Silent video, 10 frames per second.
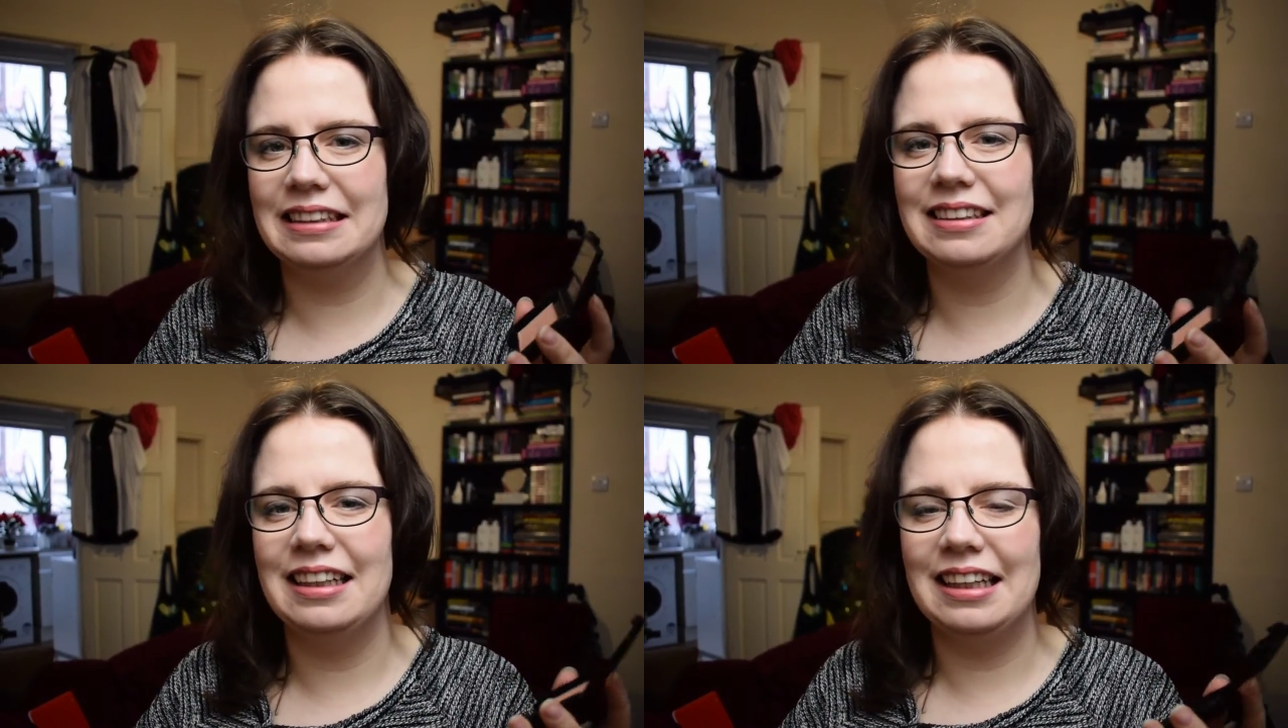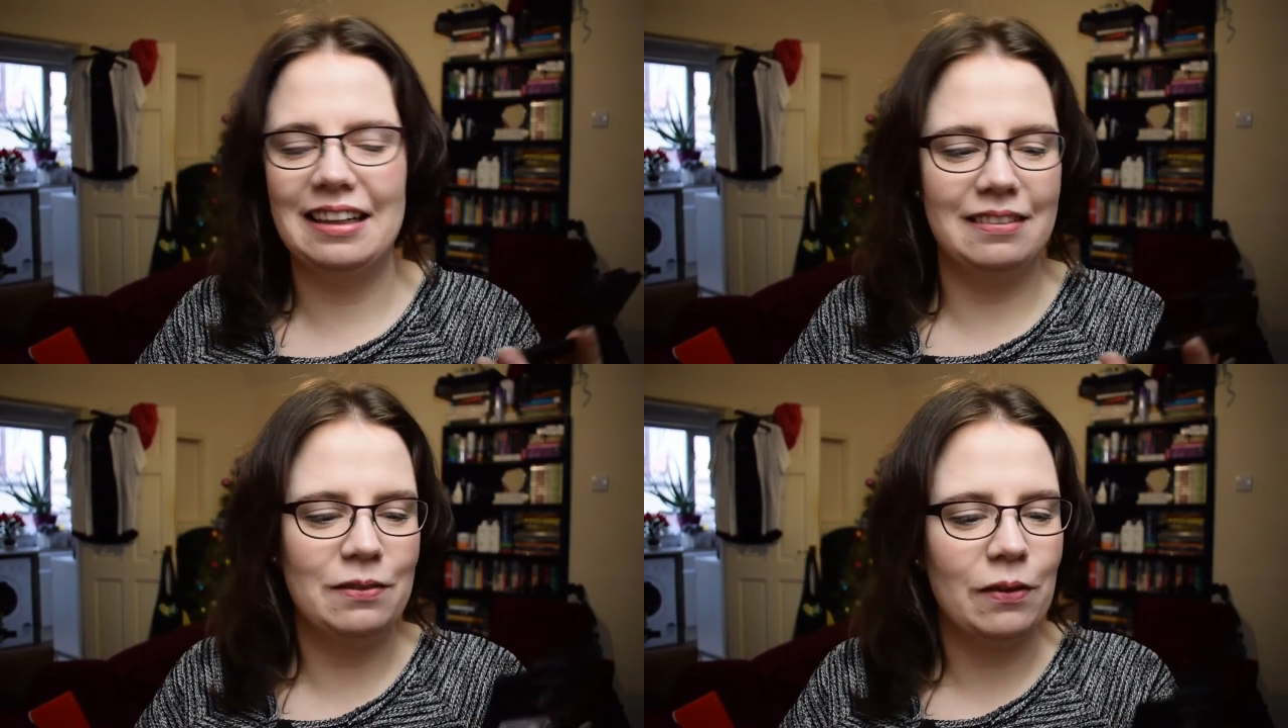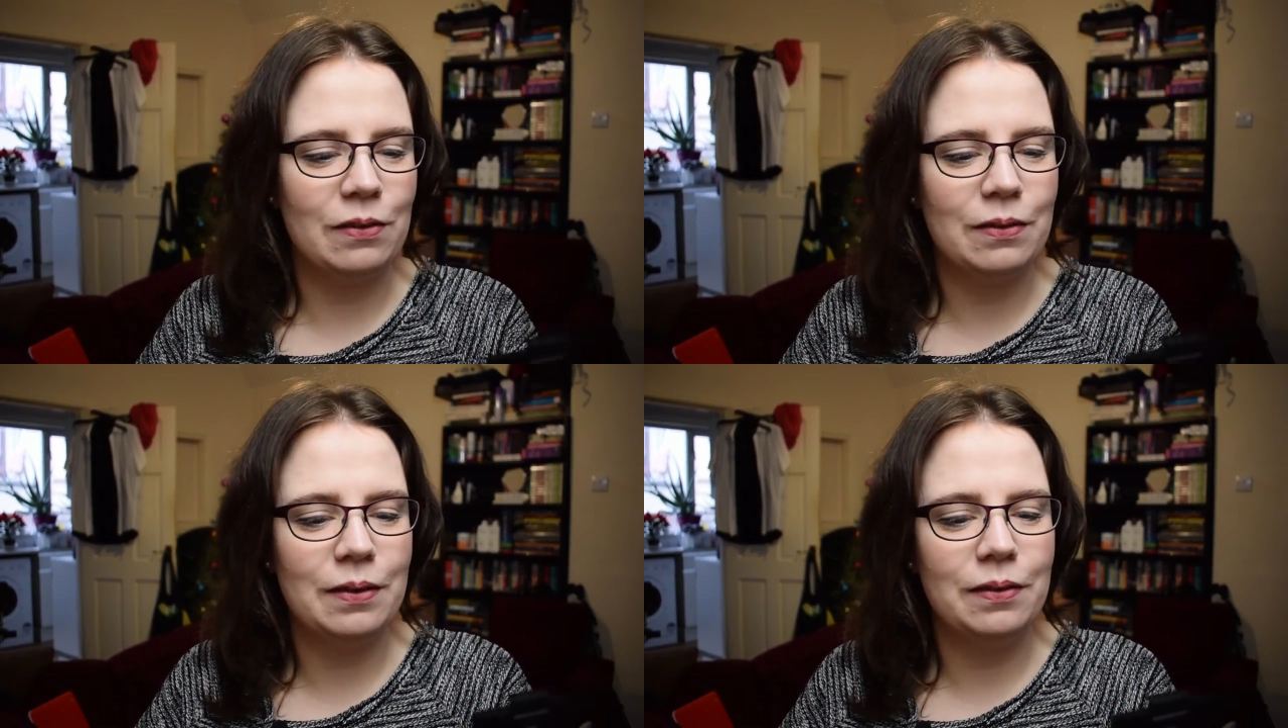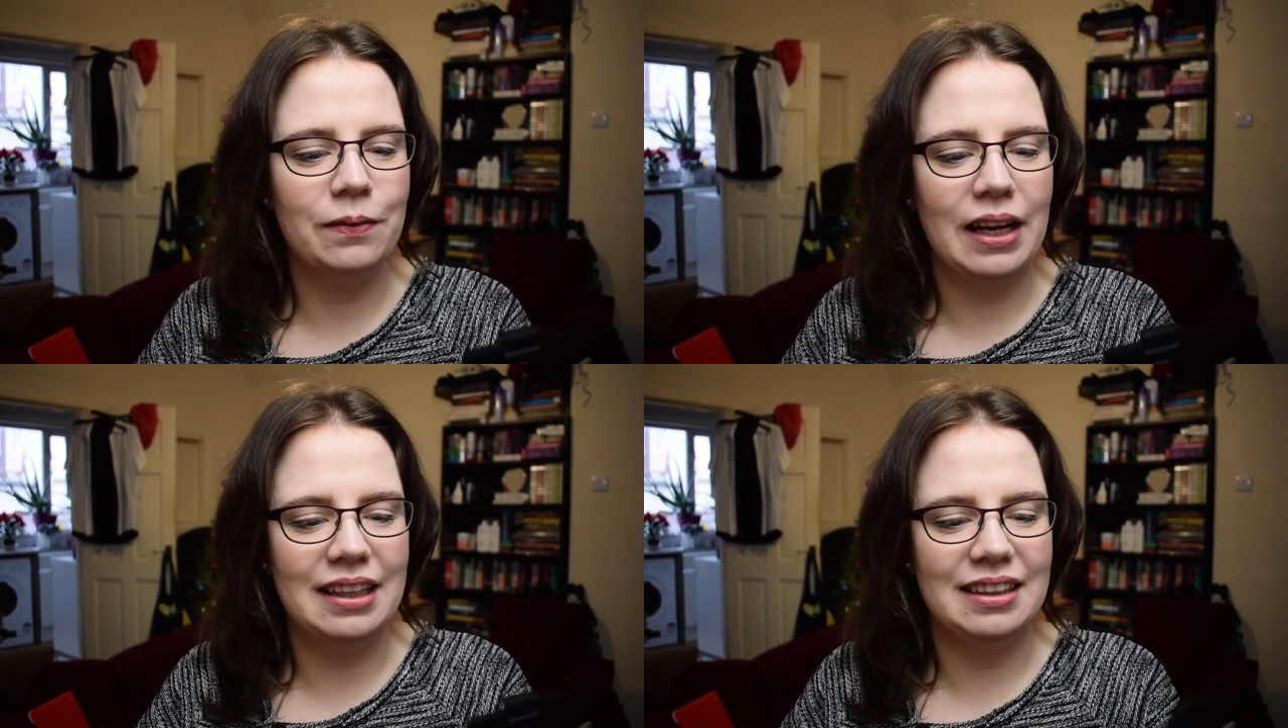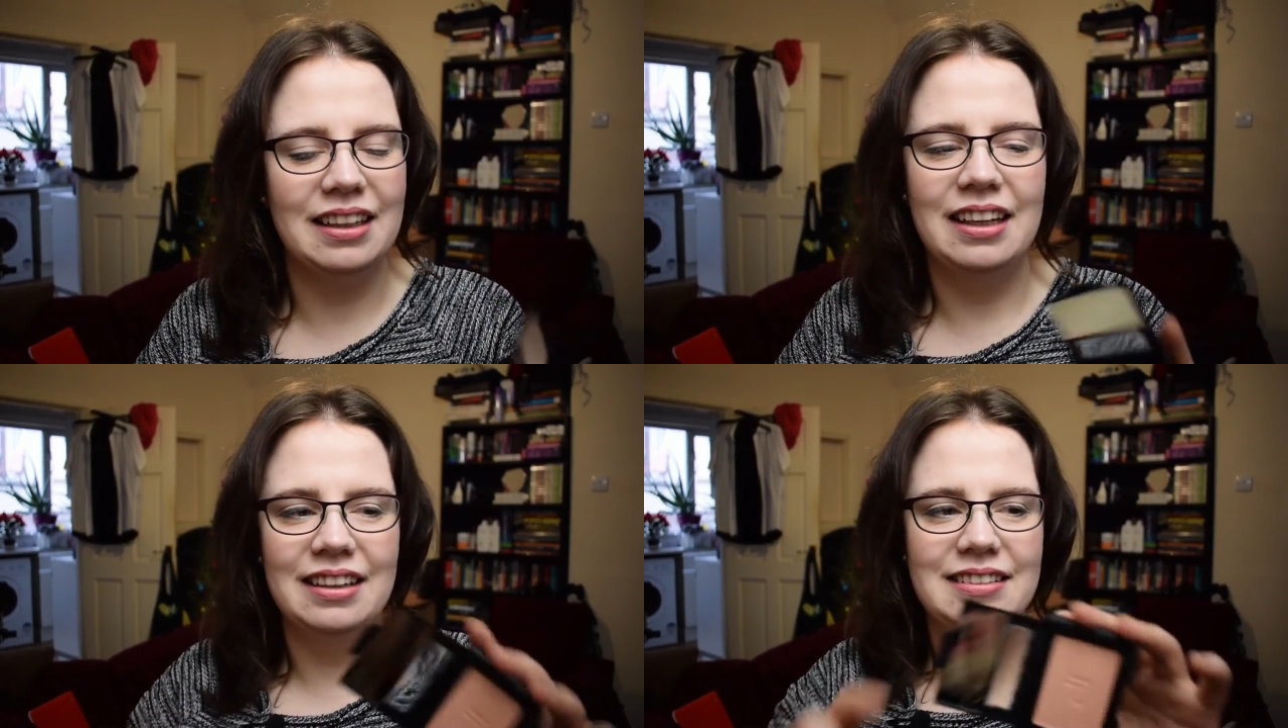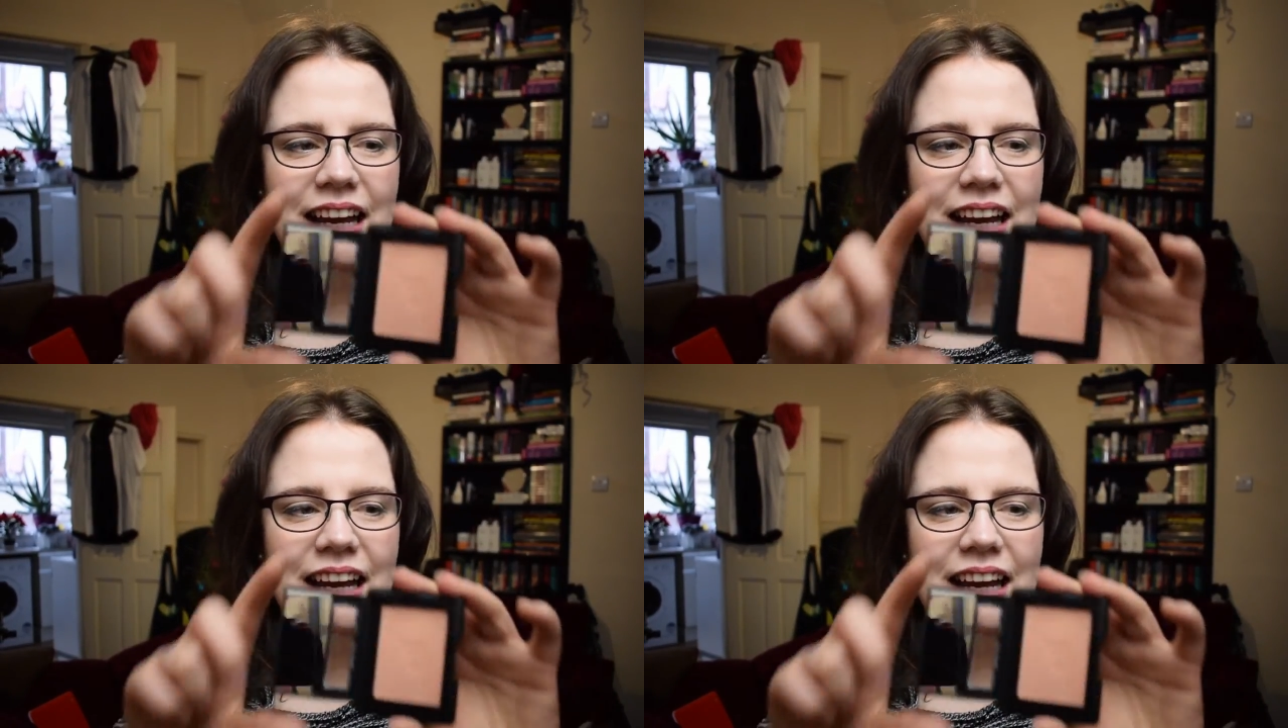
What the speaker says: I think it would probably be better to